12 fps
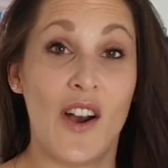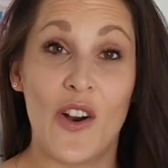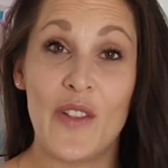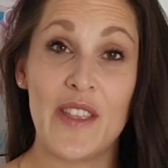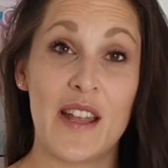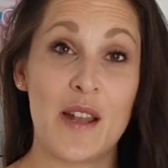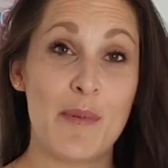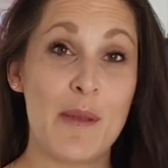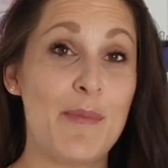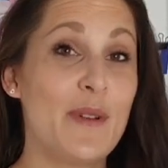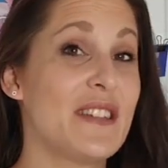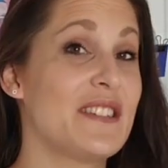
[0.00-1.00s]
All the other
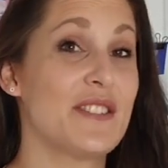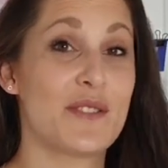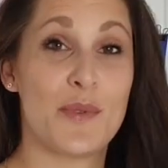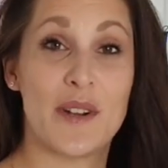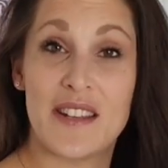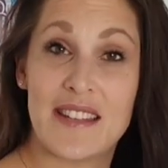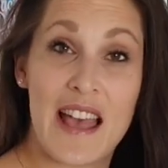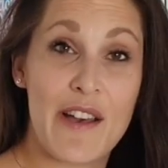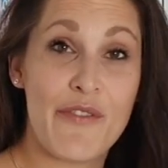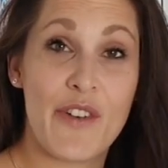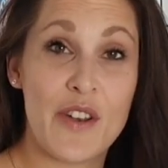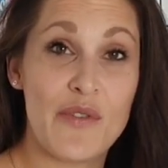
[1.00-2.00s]
people that just wanted to
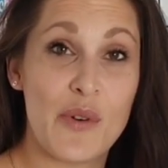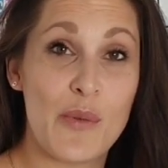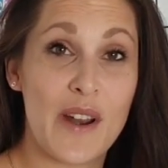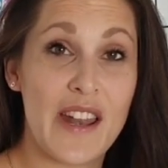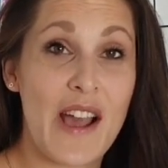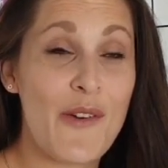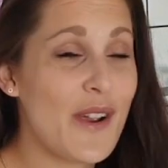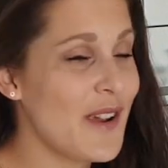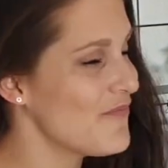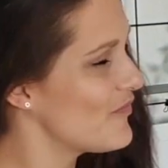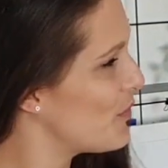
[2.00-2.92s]
have fun for 1 hour